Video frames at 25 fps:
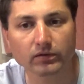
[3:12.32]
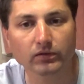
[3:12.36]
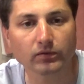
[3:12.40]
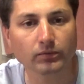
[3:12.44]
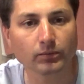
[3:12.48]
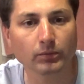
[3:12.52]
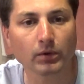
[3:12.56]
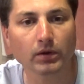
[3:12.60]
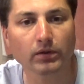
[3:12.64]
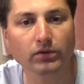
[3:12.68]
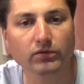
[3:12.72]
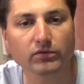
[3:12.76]

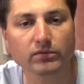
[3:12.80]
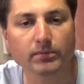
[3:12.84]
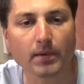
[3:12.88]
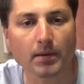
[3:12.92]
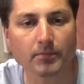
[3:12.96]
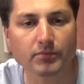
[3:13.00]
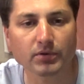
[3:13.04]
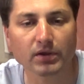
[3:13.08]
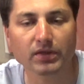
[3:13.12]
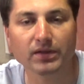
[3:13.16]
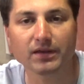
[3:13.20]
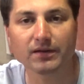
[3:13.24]
it's worth
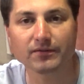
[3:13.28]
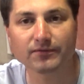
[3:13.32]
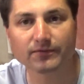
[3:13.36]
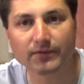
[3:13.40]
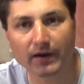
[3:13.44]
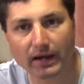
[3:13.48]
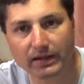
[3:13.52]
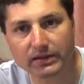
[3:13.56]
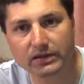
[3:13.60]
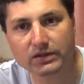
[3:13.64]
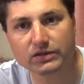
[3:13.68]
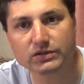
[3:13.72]
remembering the
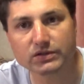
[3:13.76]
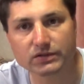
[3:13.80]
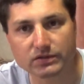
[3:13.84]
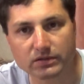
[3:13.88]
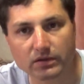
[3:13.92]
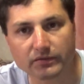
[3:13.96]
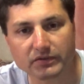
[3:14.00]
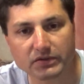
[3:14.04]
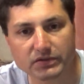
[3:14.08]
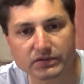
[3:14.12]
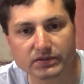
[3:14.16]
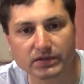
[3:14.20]
advantages
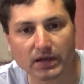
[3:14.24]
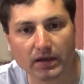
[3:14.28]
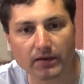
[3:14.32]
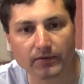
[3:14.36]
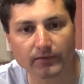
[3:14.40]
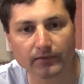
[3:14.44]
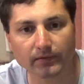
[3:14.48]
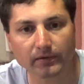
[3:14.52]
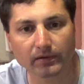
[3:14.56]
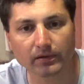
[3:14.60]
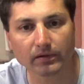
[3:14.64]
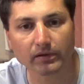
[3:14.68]
of a
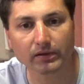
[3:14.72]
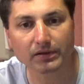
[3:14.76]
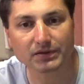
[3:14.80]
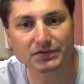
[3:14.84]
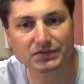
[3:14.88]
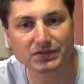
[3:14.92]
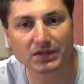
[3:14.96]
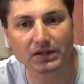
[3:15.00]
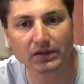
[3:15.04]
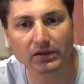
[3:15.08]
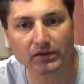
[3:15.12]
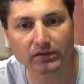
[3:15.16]
Safefill
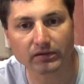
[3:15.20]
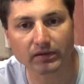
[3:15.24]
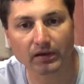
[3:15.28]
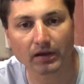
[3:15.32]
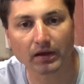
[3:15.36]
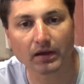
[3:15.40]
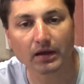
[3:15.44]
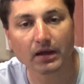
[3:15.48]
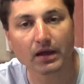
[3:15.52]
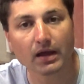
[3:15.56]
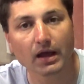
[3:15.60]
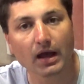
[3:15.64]

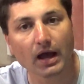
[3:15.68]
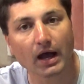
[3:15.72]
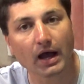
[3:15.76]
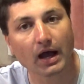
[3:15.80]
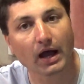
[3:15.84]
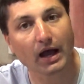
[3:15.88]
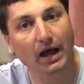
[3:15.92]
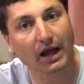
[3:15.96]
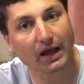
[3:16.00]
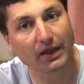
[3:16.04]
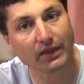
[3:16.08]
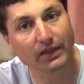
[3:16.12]
cylinder
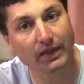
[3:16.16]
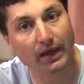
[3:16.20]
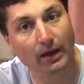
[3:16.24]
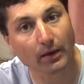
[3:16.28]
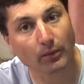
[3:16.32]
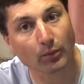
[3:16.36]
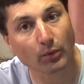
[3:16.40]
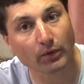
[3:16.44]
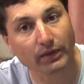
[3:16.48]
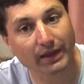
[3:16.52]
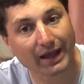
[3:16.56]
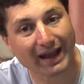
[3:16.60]

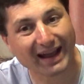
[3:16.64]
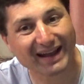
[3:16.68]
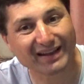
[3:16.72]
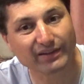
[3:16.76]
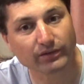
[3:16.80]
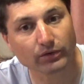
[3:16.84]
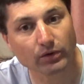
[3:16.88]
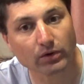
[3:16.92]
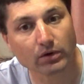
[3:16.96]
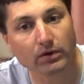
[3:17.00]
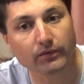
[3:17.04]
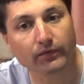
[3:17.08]
that one
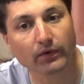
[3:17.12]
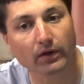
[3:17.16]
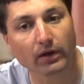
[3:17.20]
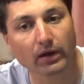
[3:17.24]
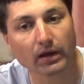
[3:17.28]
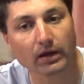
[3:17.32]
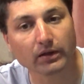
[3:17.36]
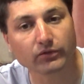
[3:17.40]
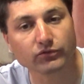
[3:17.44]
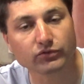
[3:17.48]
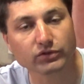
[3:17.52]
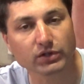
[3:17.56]
has over
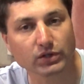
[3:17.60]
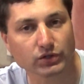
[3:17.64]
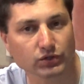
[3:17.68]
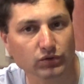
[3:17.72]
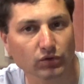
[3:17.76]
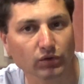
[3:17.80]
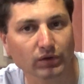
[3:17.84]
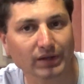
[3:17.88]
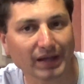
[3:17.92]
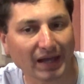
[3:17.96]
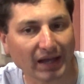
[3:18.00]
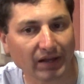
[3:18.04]
a
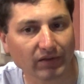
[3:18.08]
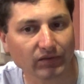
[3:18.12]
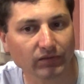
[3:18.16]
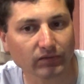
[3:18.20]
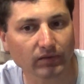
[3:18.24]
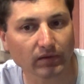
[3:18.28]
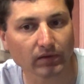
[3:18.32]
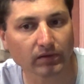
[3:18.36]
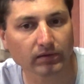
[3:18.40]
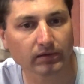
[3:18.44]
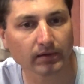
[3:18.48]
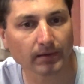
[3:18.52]
traditional gas
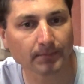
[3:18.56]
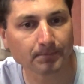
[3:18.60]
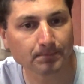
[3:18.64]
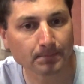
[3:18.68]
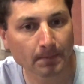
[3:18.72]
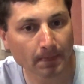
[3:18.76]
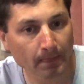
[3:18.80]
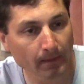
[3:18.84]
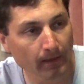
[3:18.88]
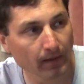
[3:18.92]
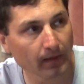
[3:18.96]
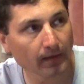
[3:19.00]
cylinder.
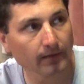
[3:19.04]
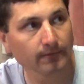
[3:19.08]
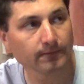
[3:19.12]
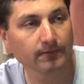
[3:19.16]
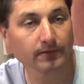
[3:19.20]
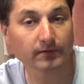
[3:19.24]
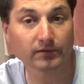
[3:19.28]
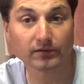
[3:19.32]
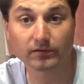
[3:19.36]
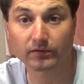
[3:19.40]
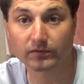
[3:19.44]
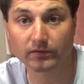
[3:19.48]

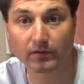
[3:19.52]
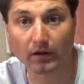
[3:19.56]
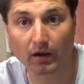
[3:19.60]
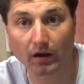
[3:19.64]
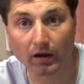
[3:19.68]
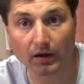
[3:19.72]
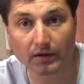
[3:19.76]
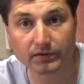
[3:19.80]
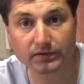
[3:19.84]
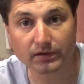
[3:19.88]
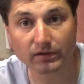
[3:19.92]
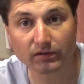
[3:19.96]
For
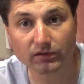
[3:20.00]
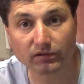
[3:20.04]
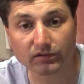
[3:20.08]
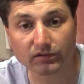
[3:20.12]
starters, it's